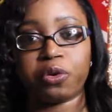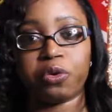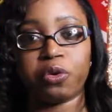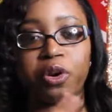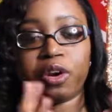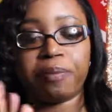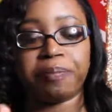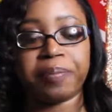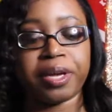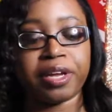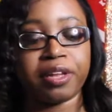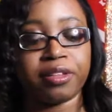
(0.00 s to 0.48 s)

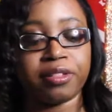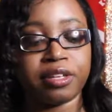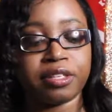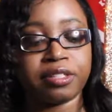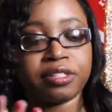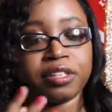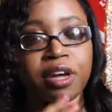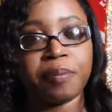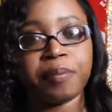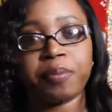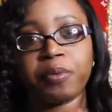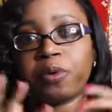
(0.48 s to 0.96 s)
going and picking
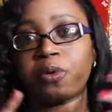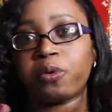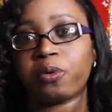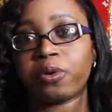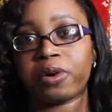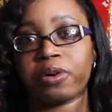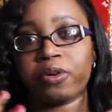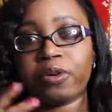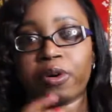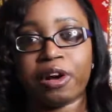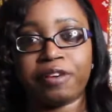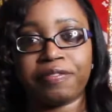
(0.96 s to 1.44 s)
this up or
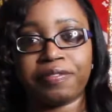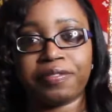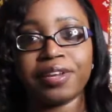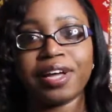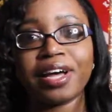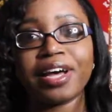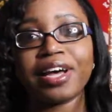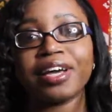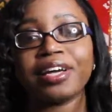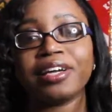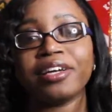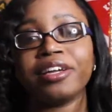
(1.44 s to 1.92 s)
order
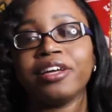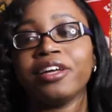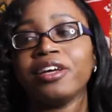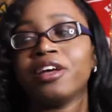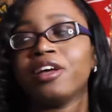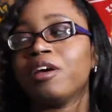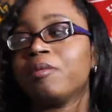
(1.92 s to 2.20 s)
offline,